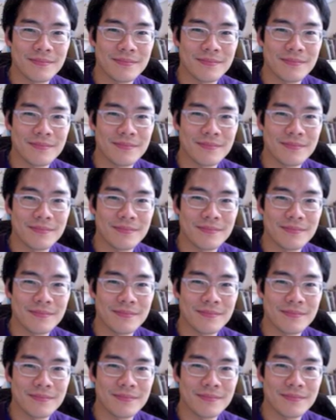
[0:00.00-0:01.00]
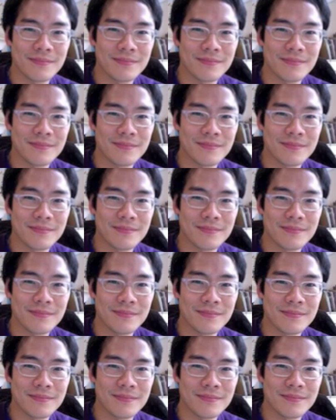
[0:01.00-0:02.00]

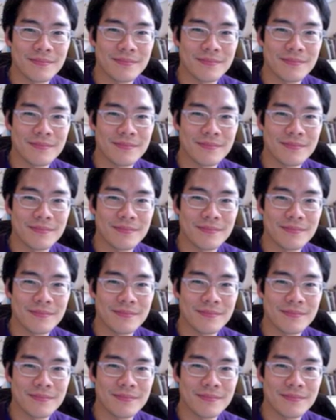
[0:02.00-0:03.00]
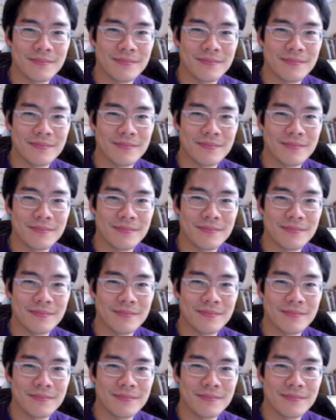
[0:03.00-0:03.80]
No words are spoken by the person on screen.